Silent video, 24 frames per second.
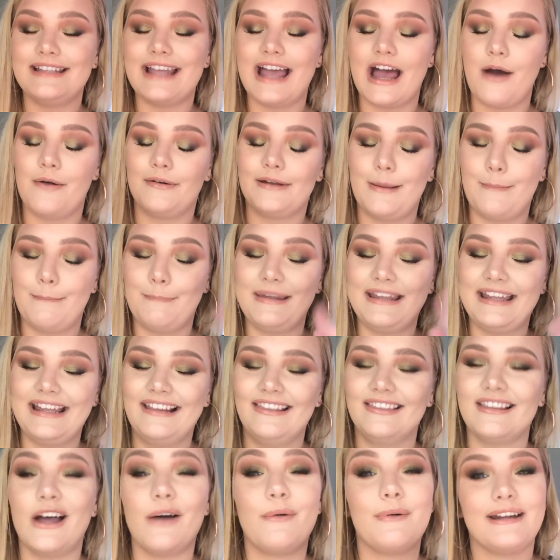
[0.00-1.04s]
down
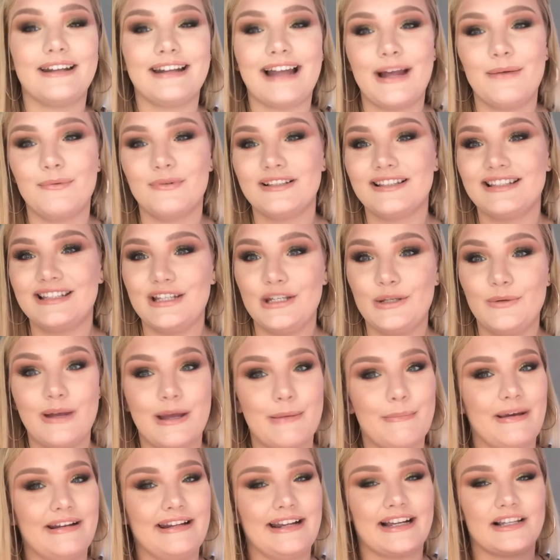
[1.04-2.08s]
below, and I will see you
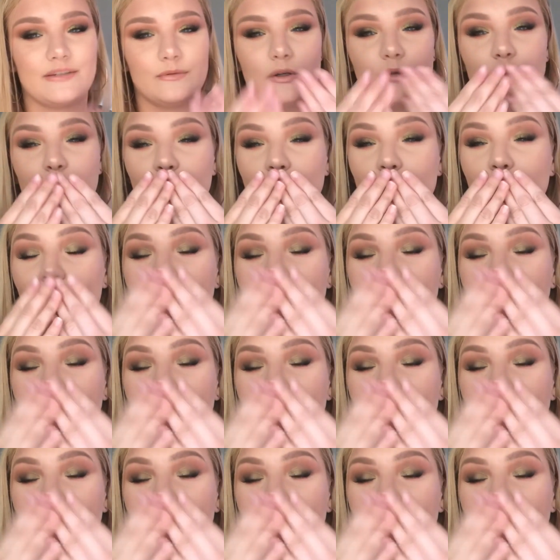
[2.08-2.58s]
in my next one.